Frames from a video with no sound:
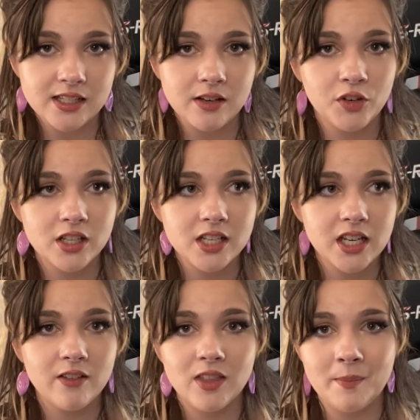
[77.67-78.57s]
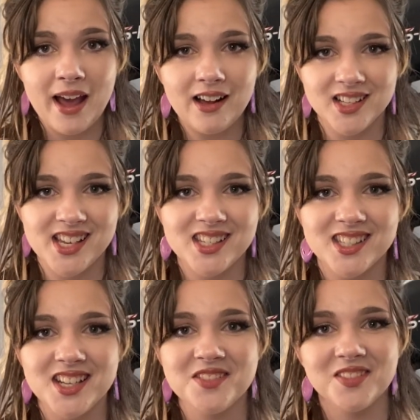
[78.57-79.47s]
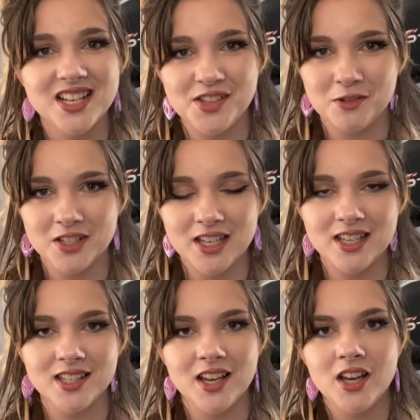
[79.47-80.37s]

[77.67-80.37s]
I wanted to give them access and resources.